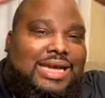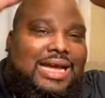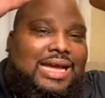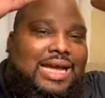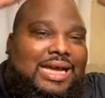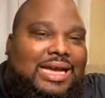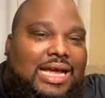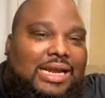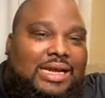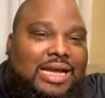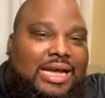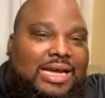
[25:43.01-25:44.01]
I
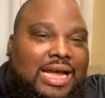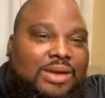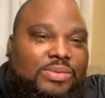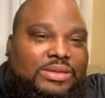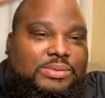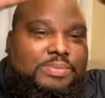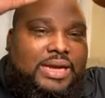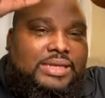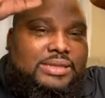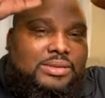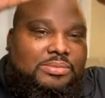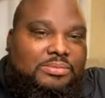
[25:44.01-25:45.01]
gotta
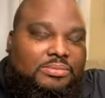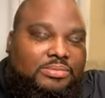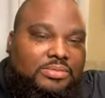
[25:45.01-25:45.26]
respect them